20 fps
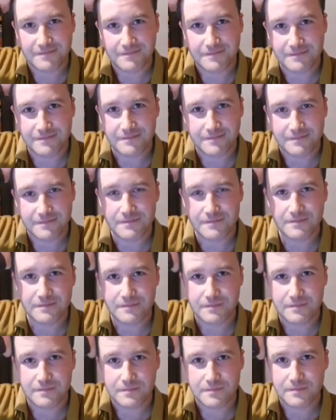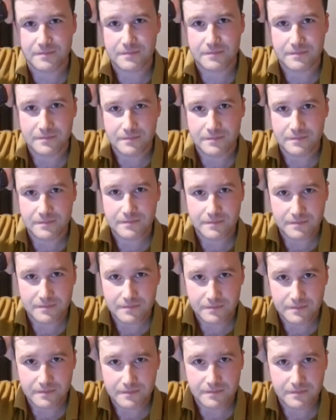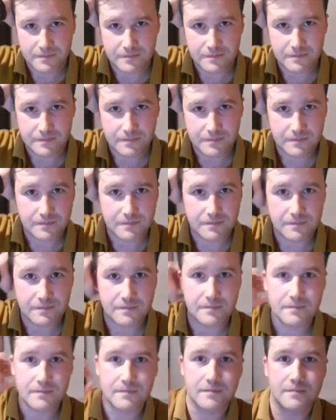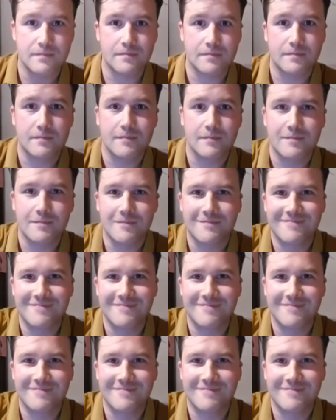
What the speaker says: (silent)